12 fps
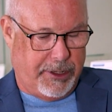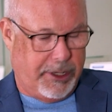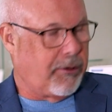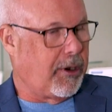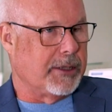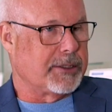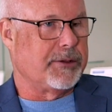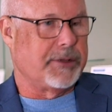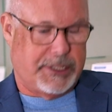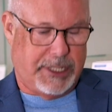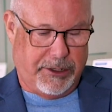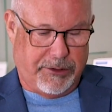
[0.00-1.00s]
You're also the
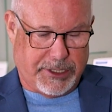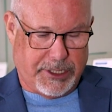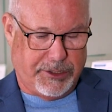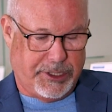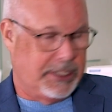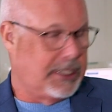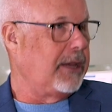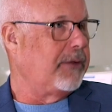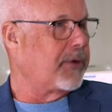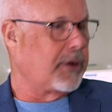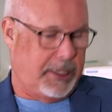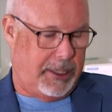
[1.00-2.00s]
Senior Associate Dean
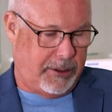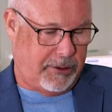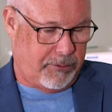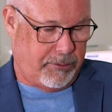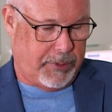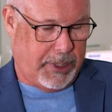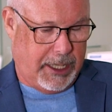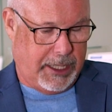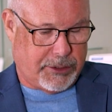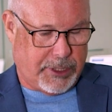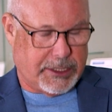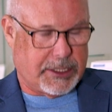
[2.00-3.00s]
for Clinical
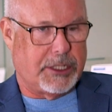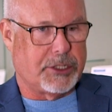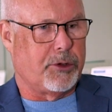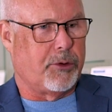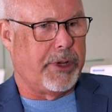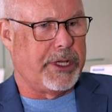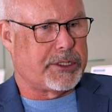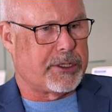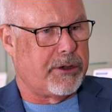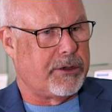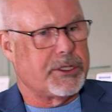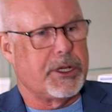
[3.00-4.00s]
and Translational
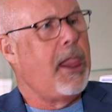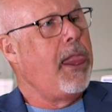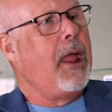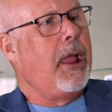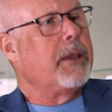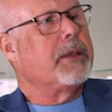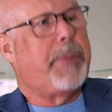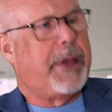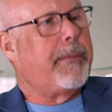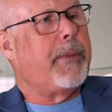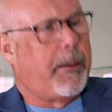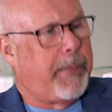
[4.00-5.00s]
Research.
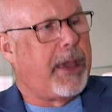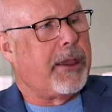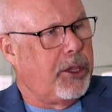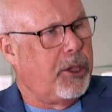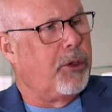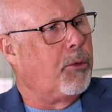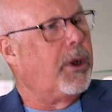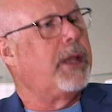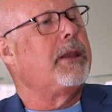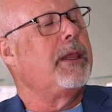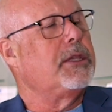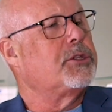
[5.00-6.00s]
But about you,
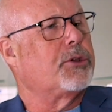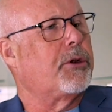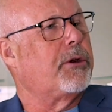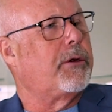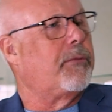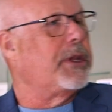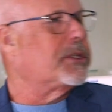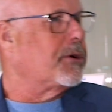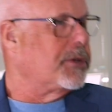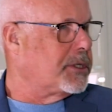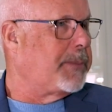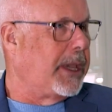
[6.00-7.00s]
what is your
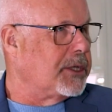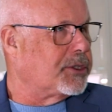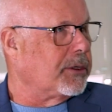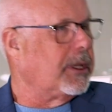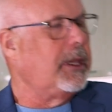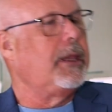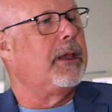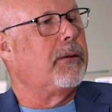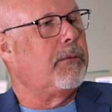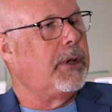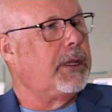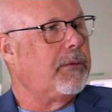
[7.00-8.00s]
research specialty, and
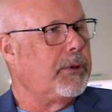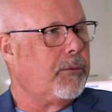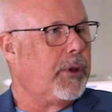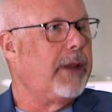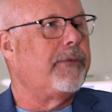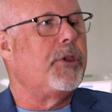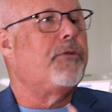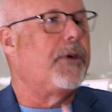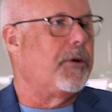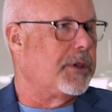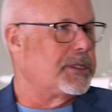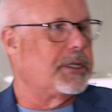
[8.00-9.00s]
what have you
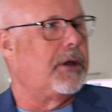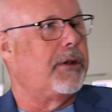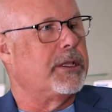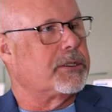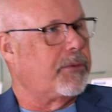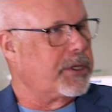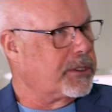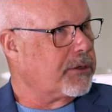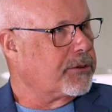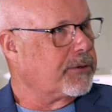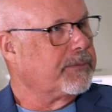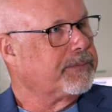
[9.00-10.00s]
focused on as a researcher?